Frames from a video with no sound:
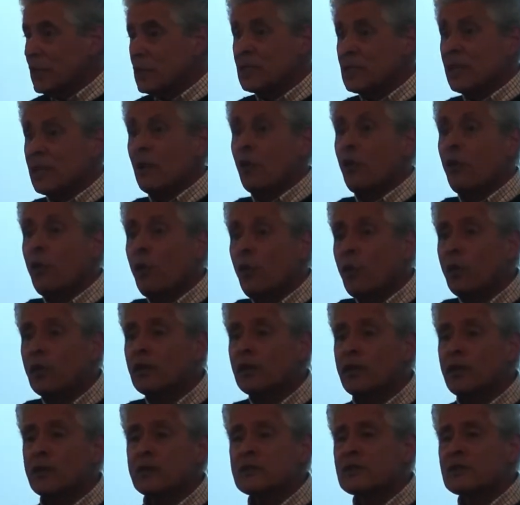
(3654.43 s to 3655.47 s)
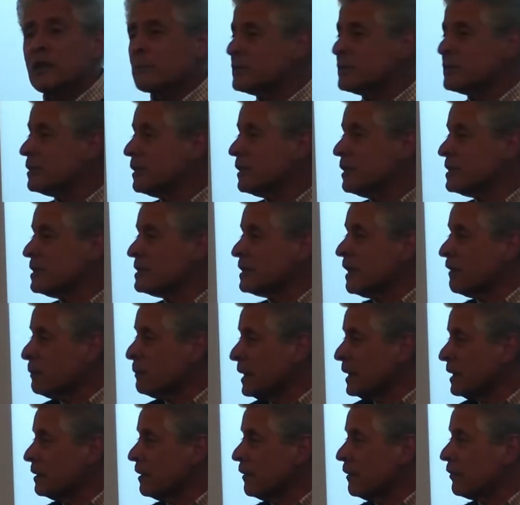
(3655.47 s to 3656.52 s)
You see, all those subsidies have
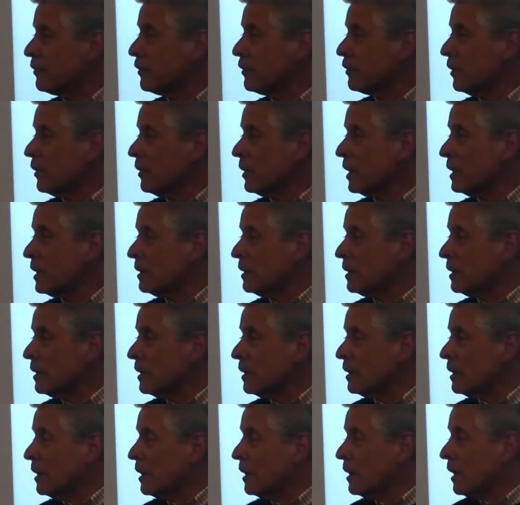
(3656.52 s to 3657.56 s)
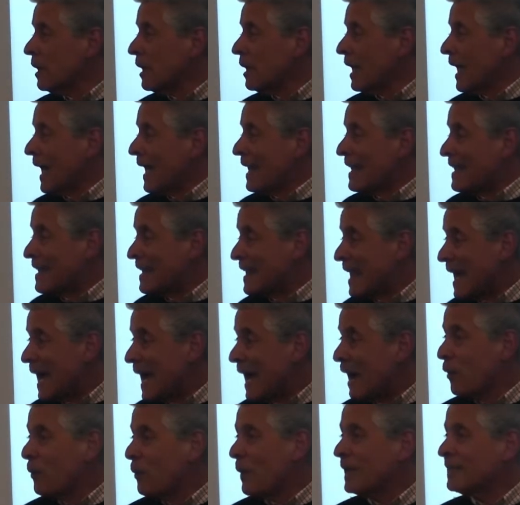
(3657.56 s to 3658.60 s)
been destroyed. And
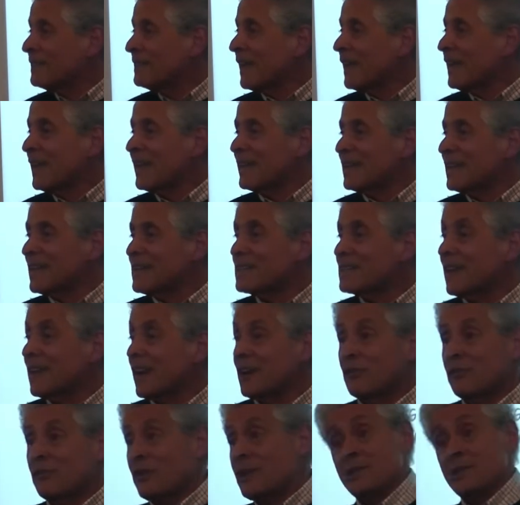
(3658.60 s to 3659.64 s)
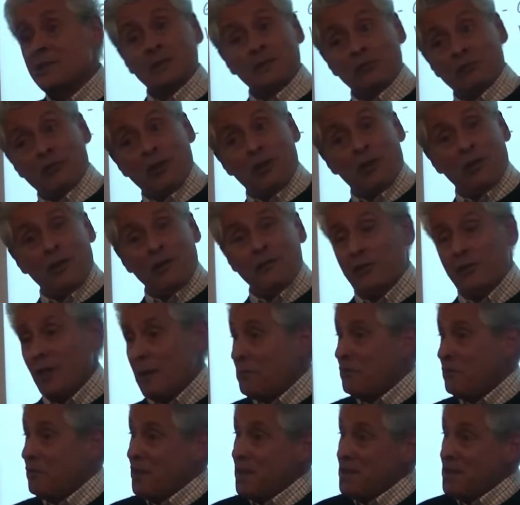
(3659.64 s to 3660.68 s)
now we're telling these countries, you don't have
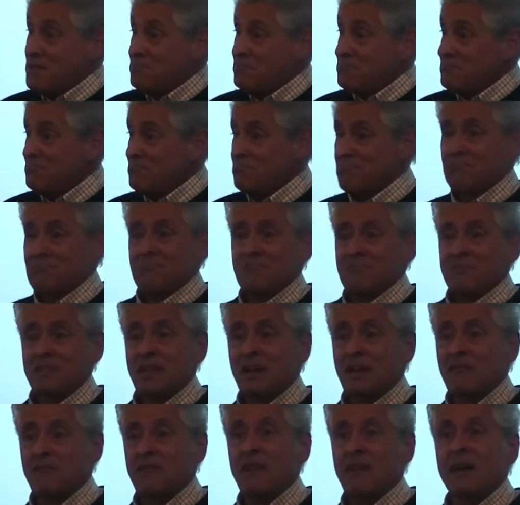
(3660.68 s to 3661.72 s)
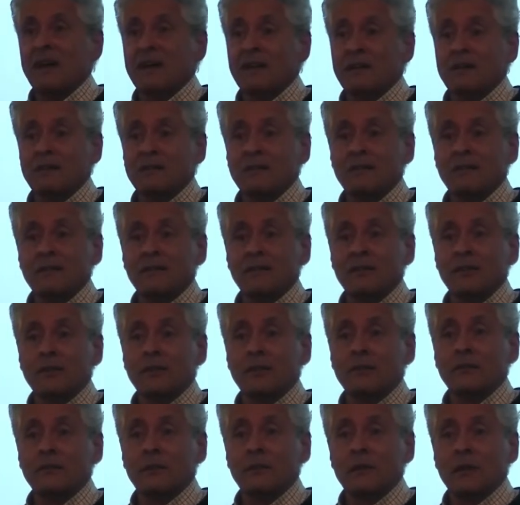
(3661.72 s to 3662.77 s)
subsidies? Tough luck, you
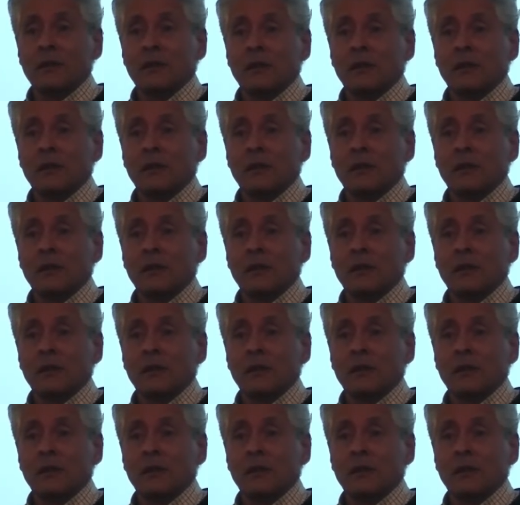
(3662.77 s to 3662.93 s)
know.